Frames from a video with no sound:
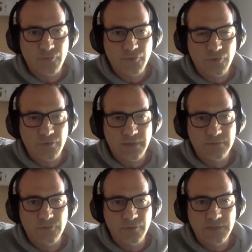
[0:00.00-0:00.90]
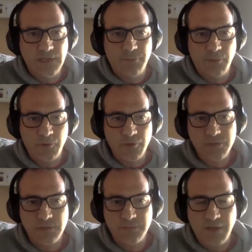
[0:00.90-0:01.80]
you know in, it in a
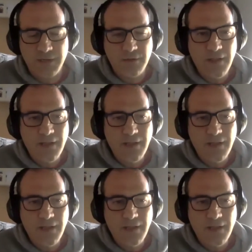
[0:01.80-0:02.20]
proportionate manner.